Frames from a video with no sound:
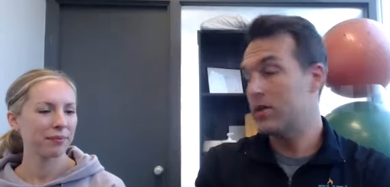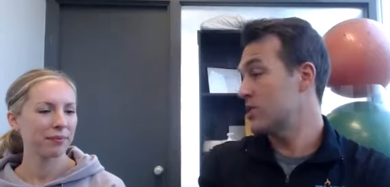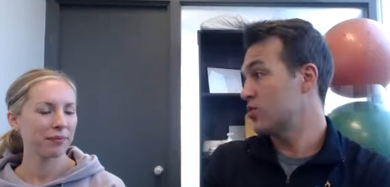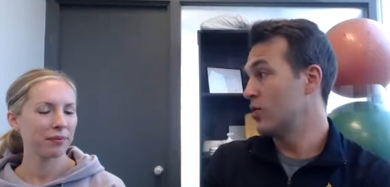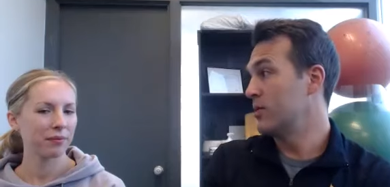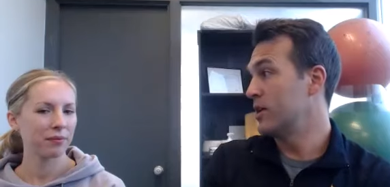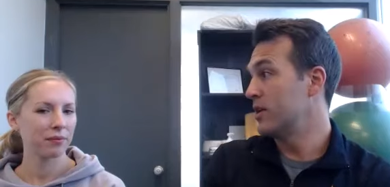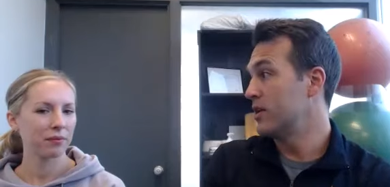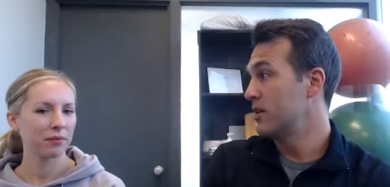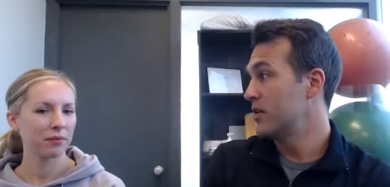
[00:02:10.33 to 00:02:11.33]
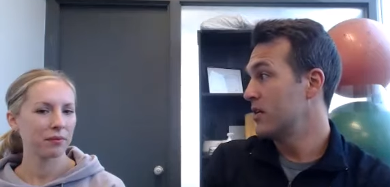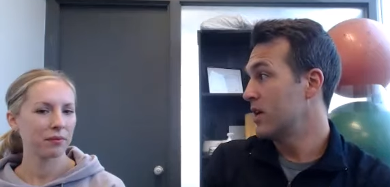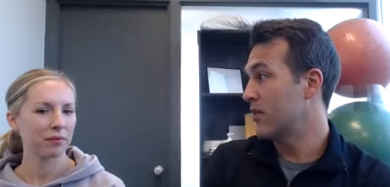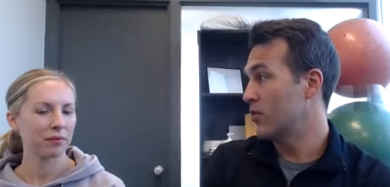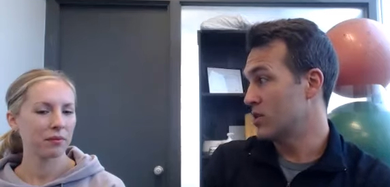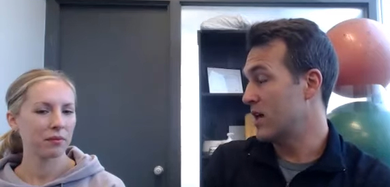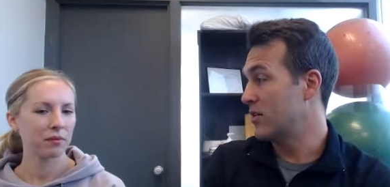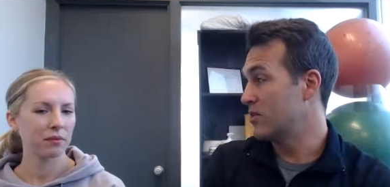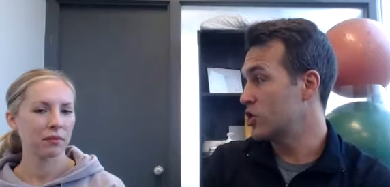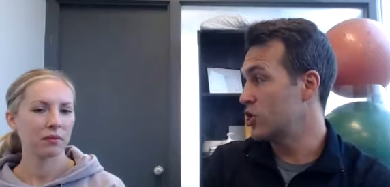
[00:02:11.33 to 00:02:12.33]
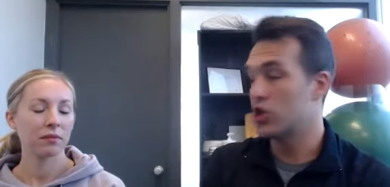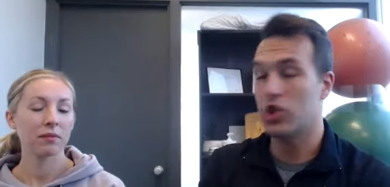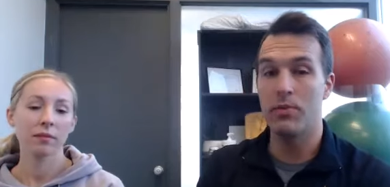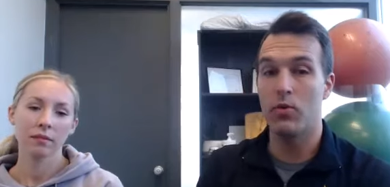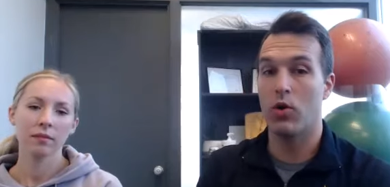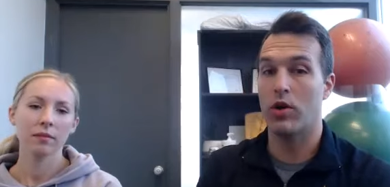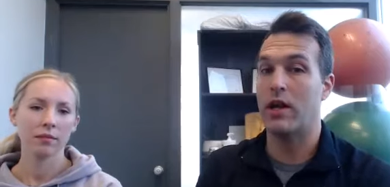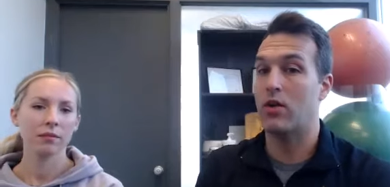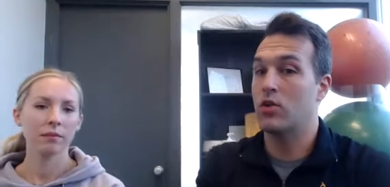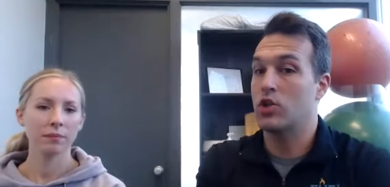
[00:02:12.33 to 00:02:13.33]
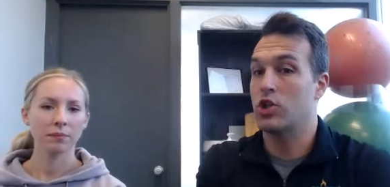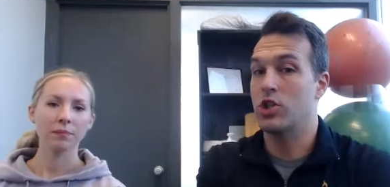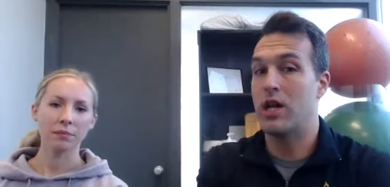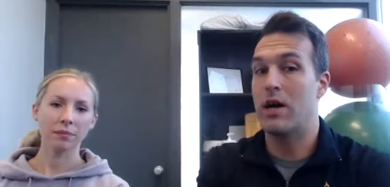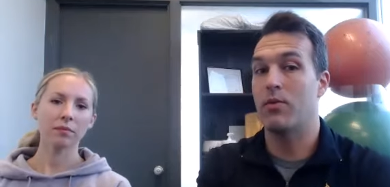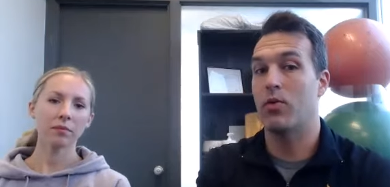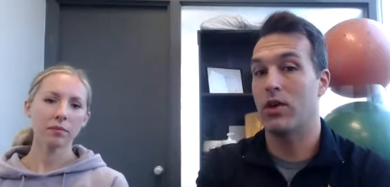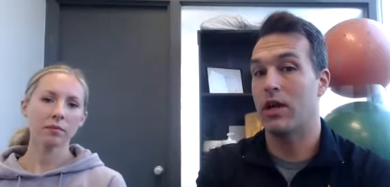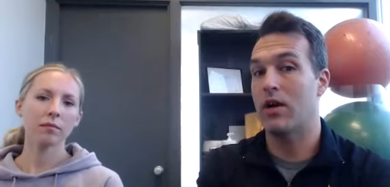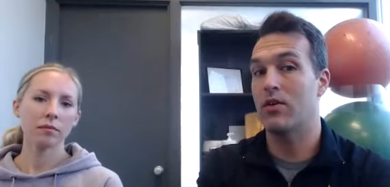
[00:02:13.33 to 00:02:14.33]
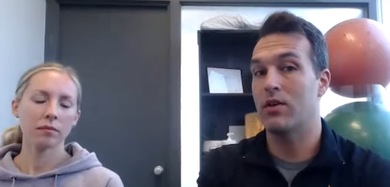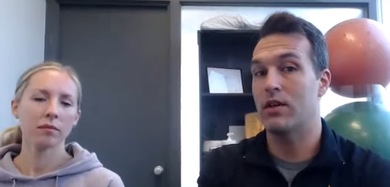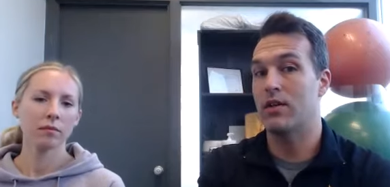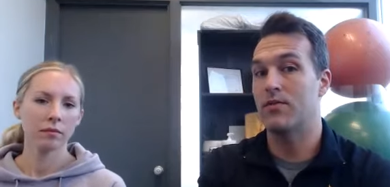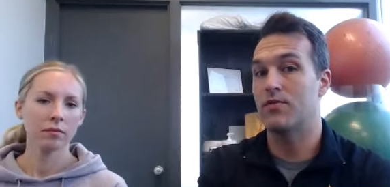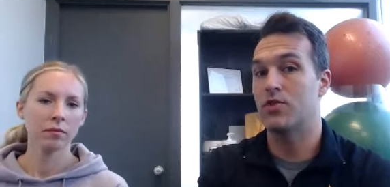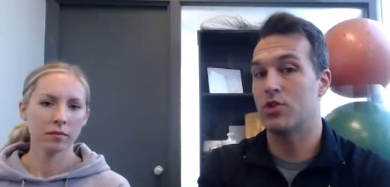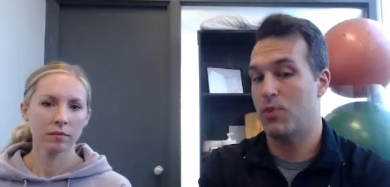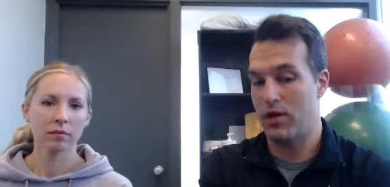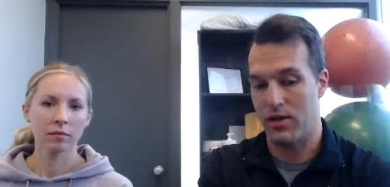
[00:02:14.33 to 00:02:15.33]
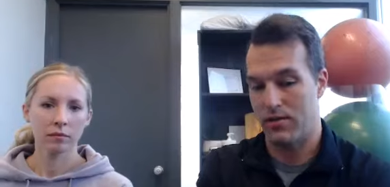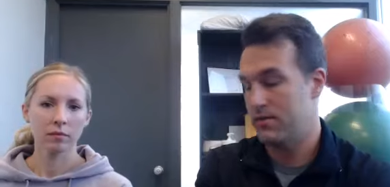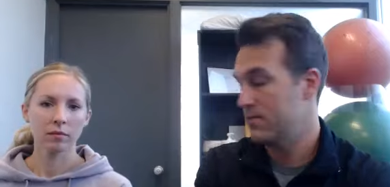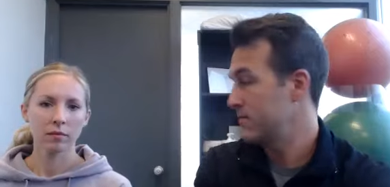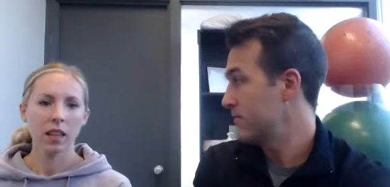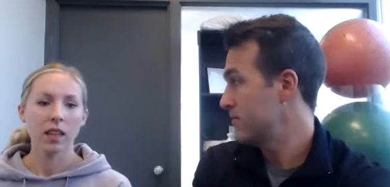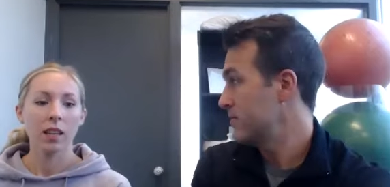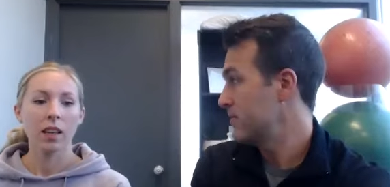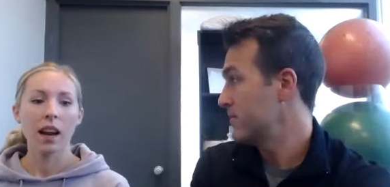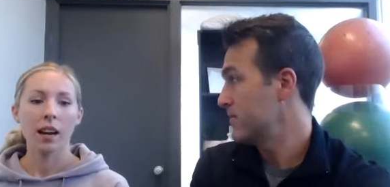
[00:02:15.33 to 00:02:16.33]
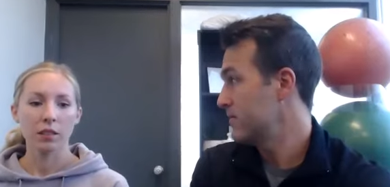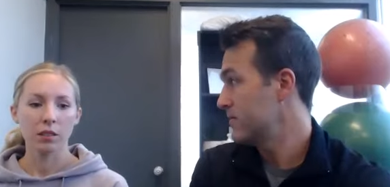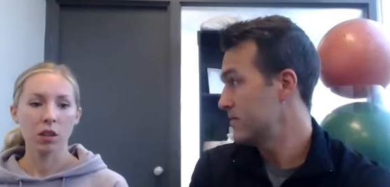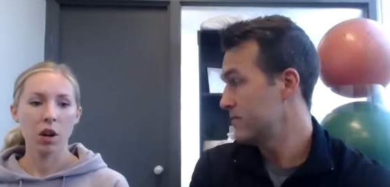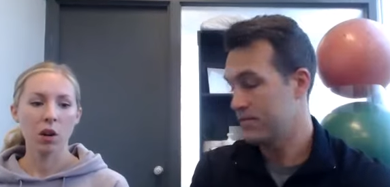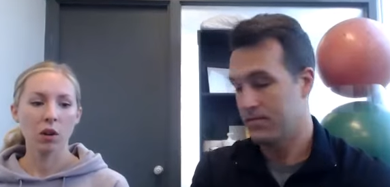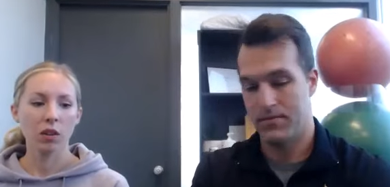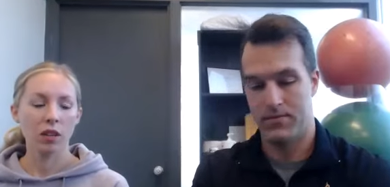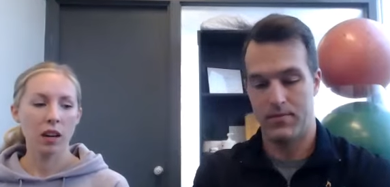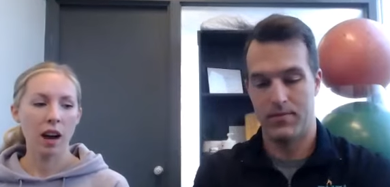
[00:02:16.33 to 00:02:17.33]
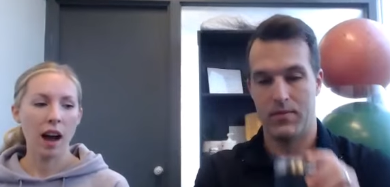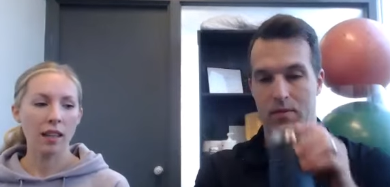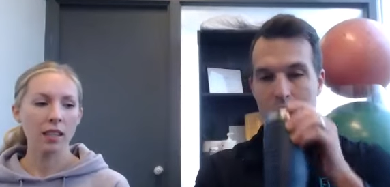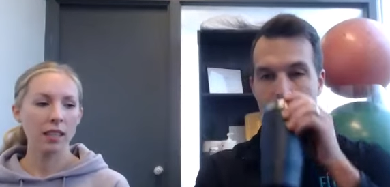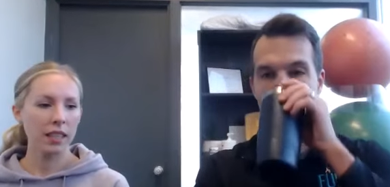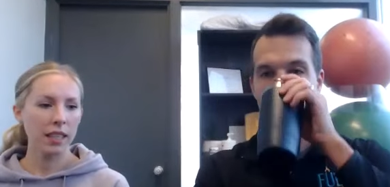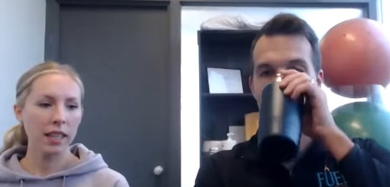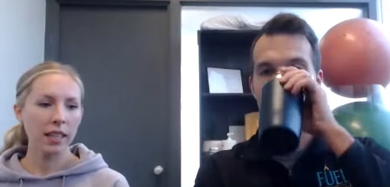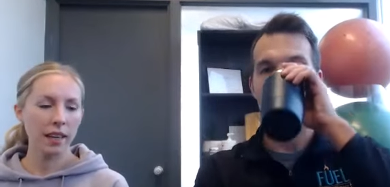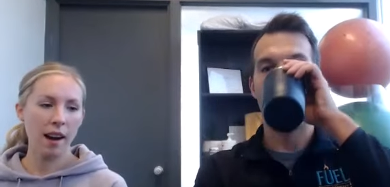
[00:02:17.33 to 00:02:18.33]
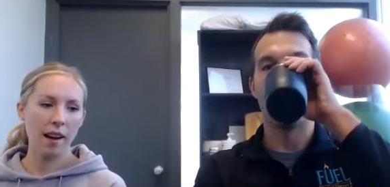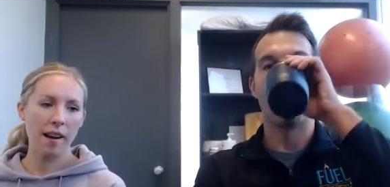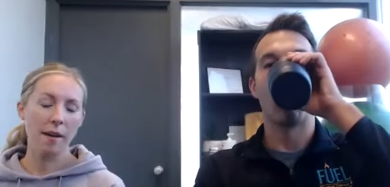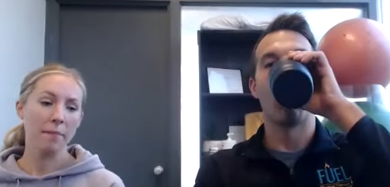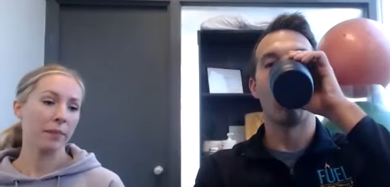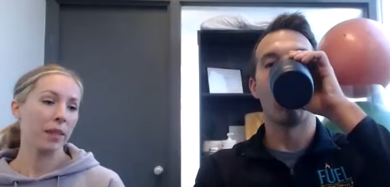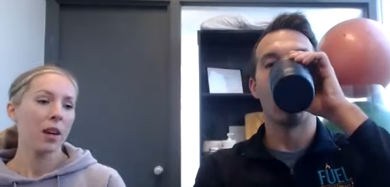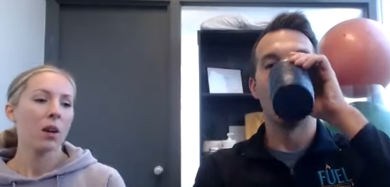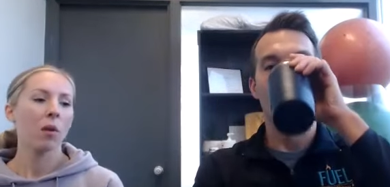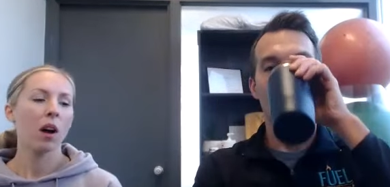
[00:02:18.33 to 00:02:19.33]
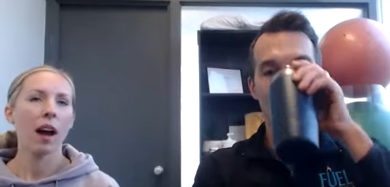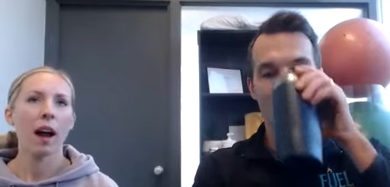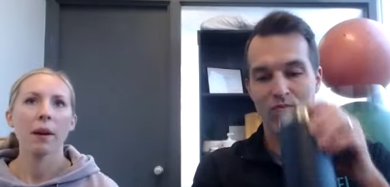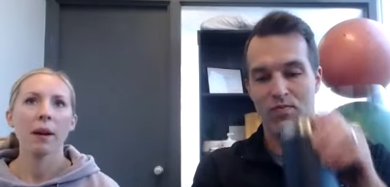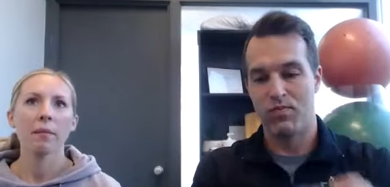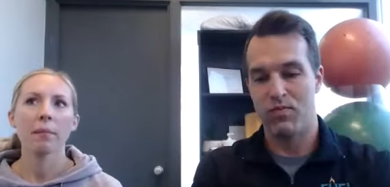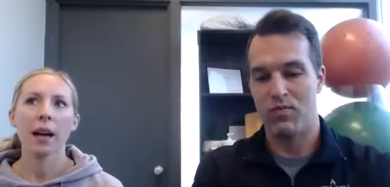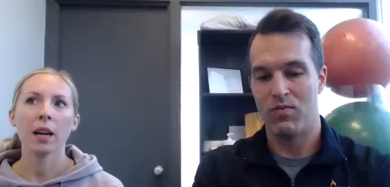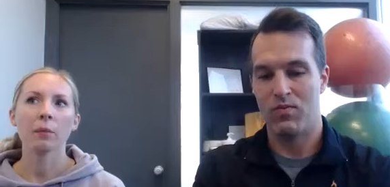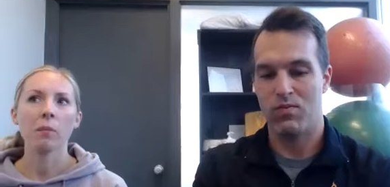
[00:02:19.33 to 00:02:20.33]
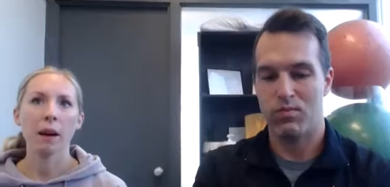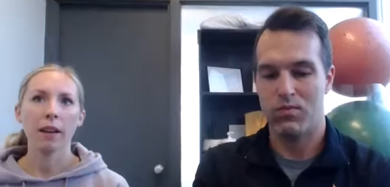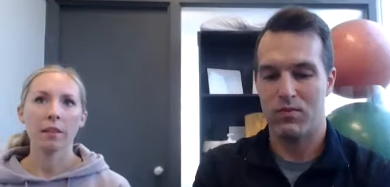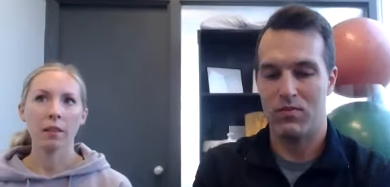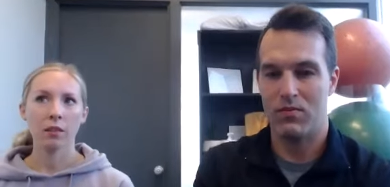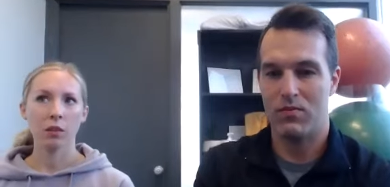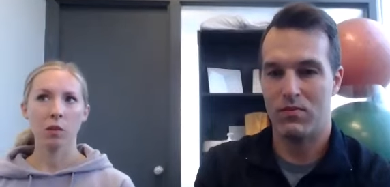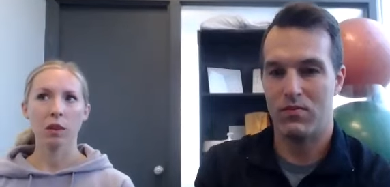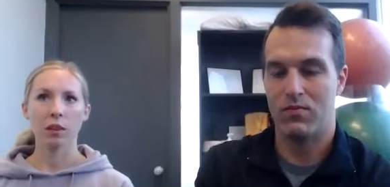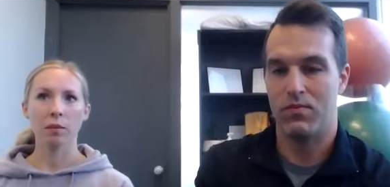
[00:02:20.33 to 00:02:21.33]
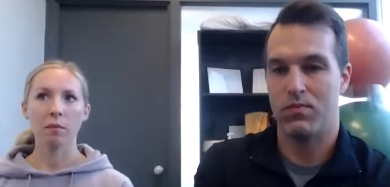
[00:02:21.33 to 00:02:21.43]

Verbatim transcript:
Speaker 1: this woman have worked out? Should she be working out or should she not be working out if she's pregnant?
Speaker 2: Yeah. So honestly, well, I might back up to with